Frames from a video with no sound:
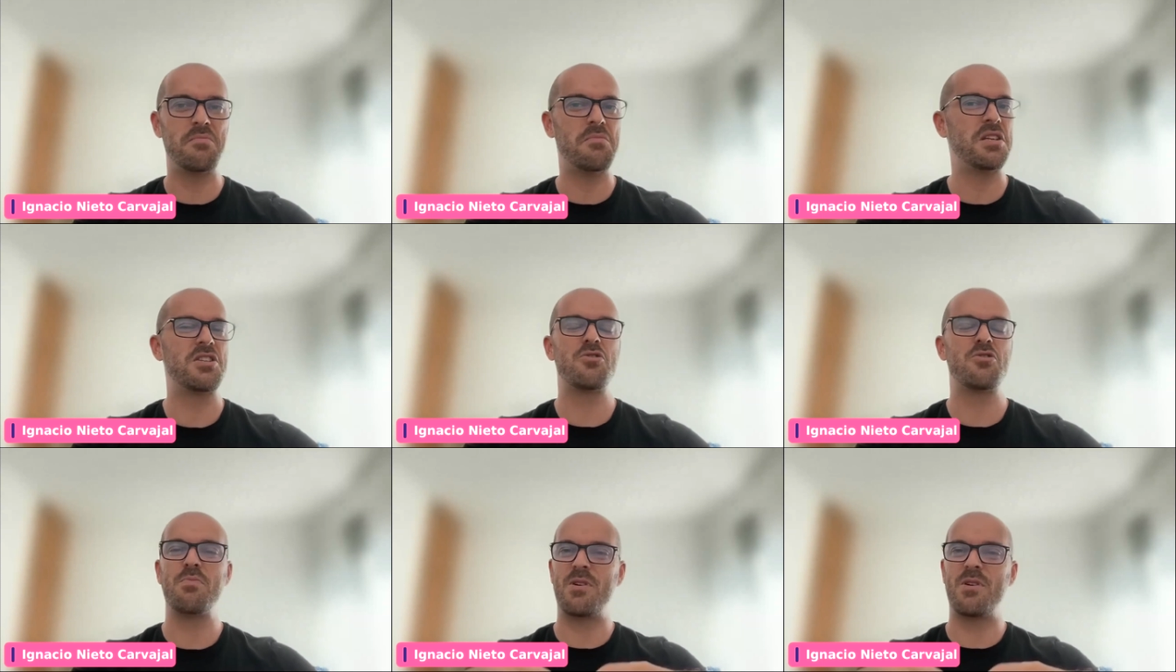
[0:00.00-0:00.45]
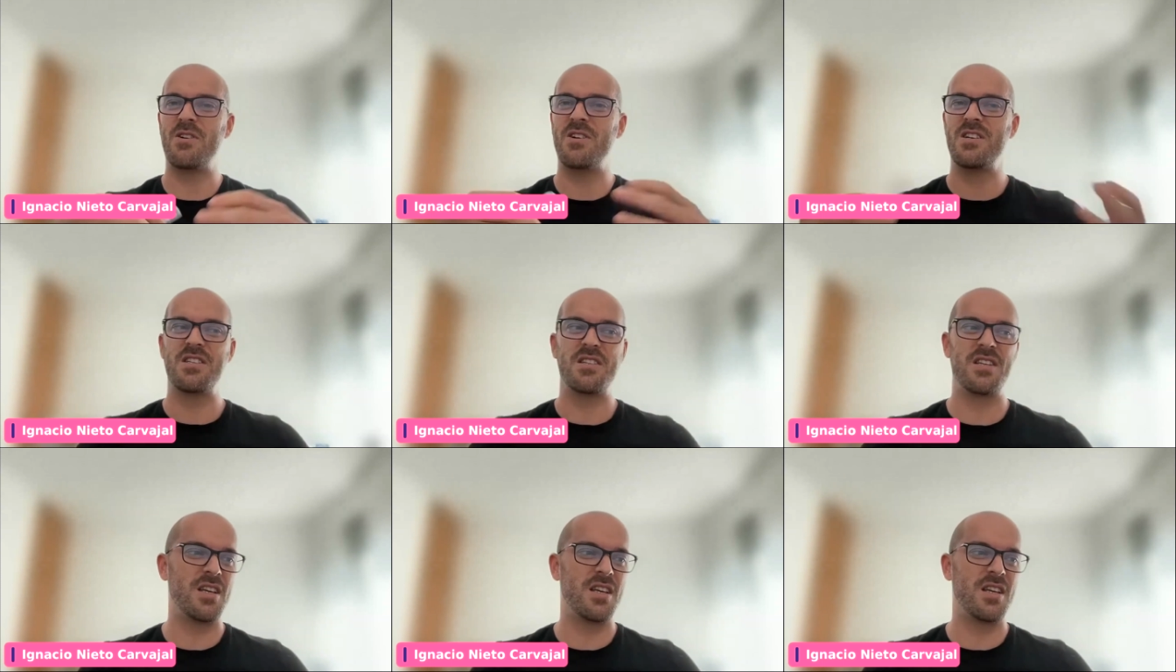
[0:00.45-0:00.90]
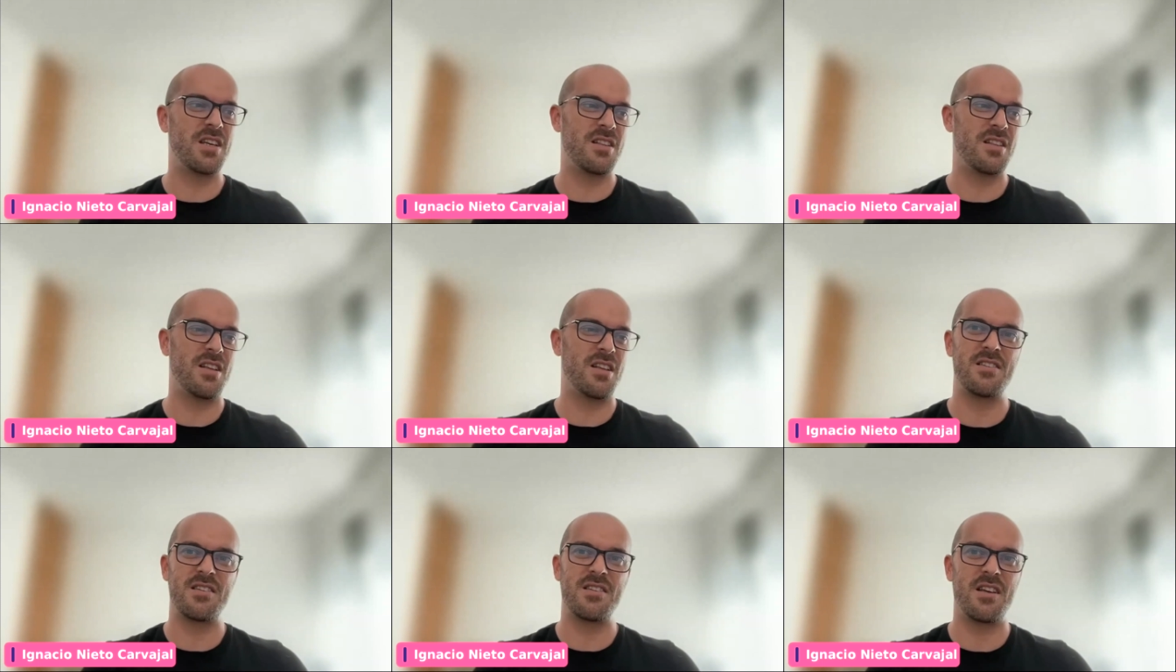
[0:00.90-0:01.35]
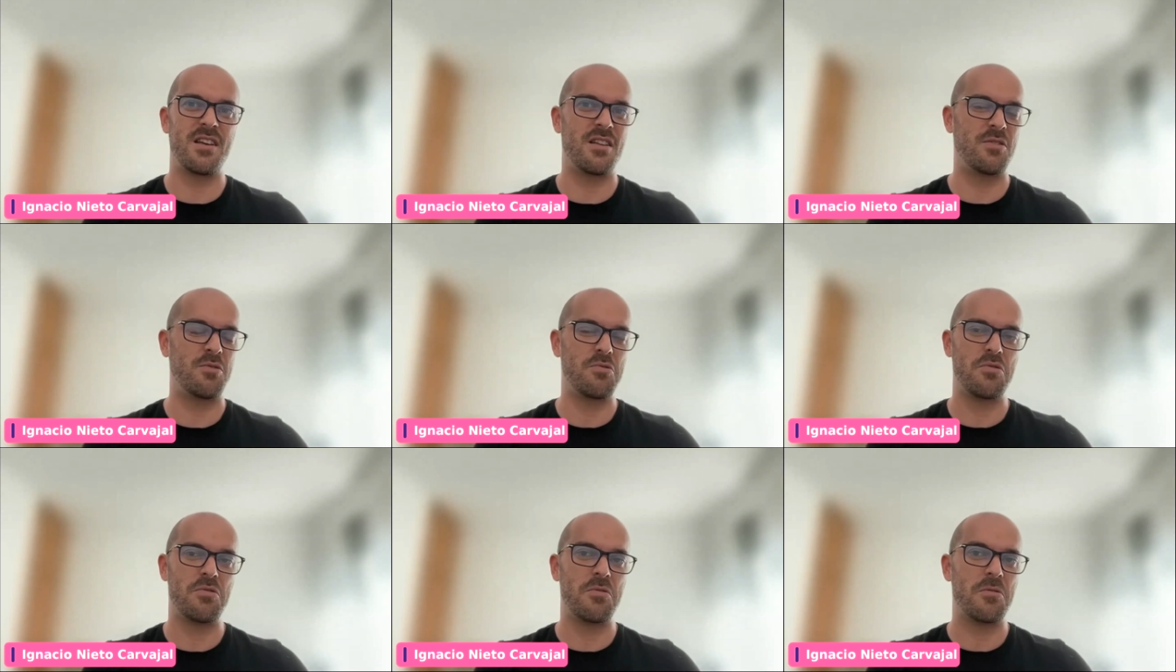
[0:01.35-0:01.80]
It's super easy. They send it
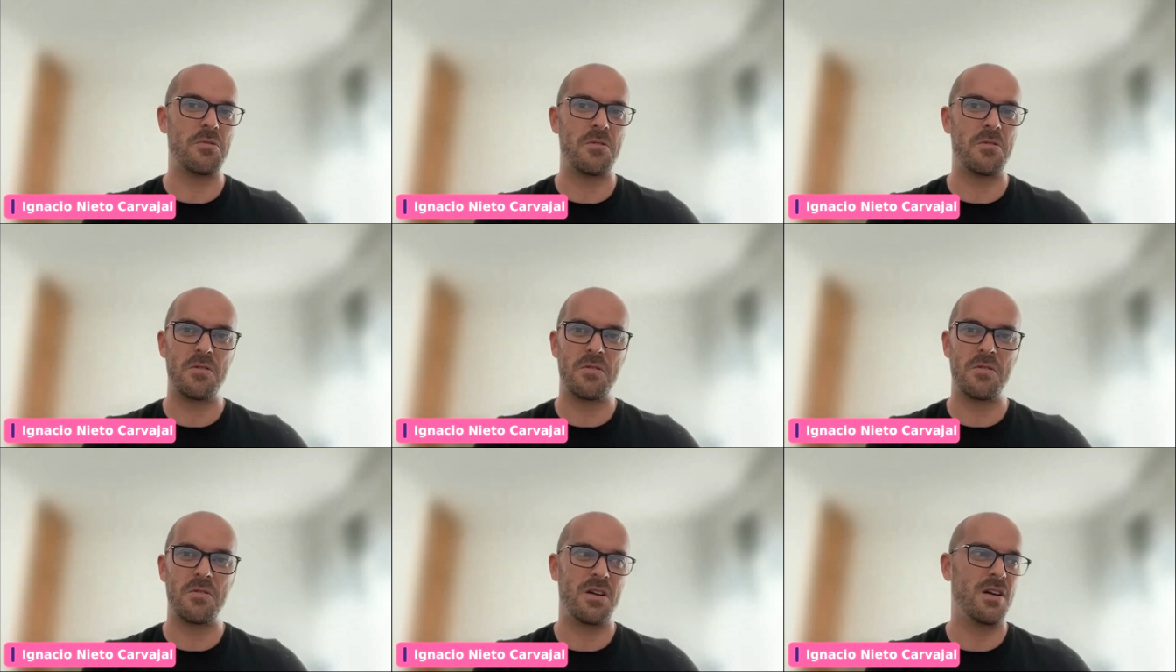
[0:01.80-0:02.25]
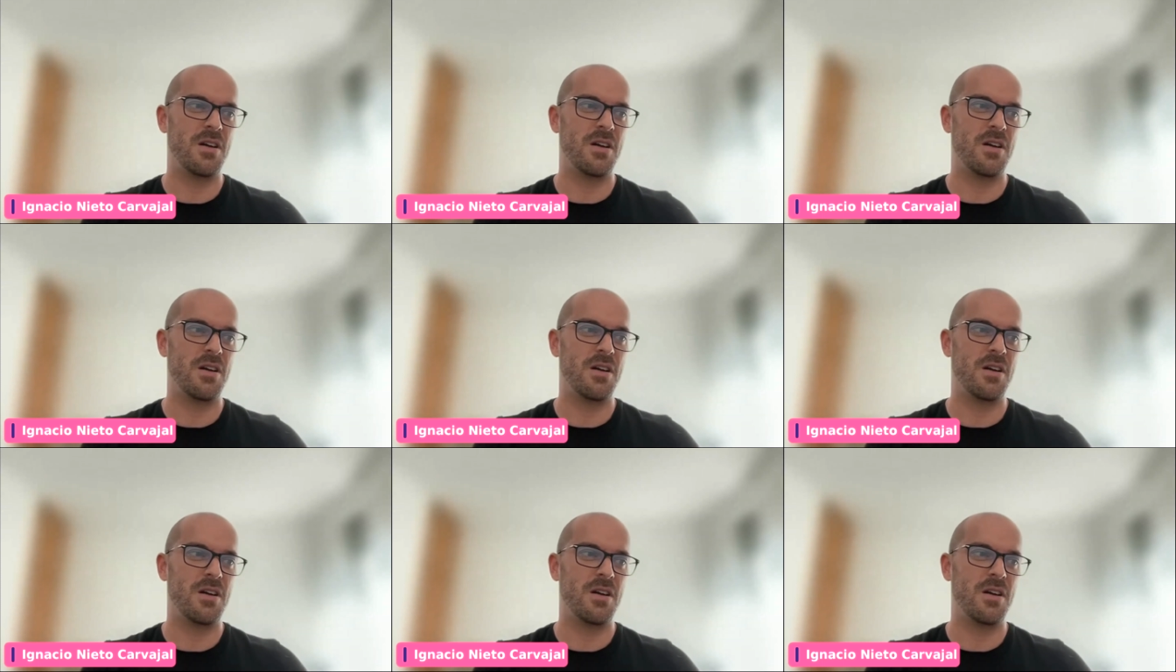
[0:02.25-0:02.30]
to your,